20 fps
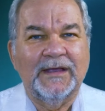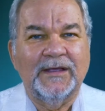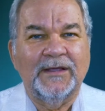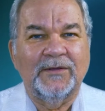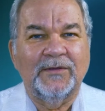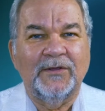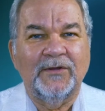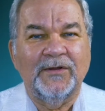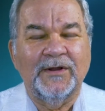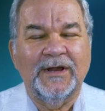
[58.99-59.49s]

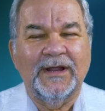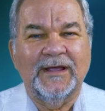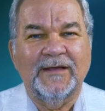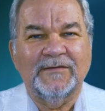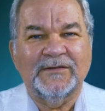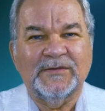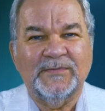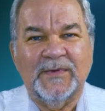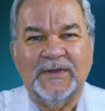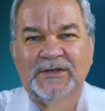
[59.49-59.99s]
You can
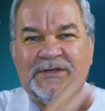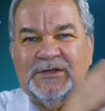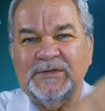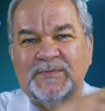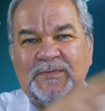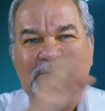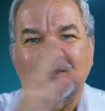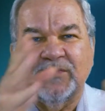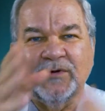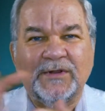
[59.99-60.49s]
have spaces
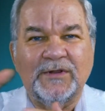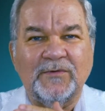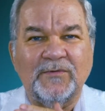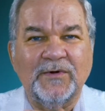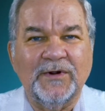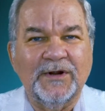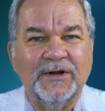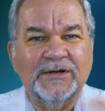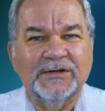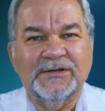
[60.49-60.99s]
between the
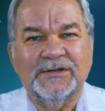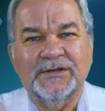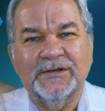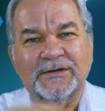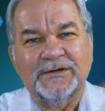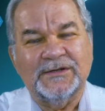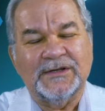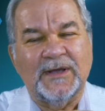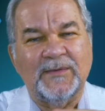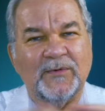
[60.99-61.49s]
words,
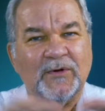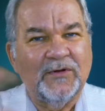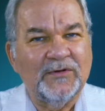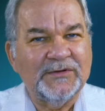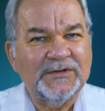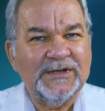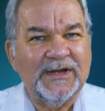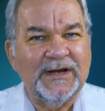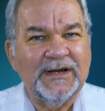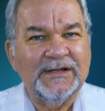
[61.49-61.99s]
type a whole
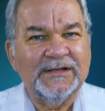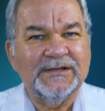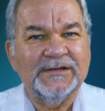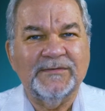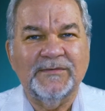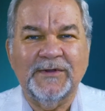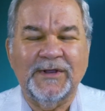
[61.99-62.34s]
sentence.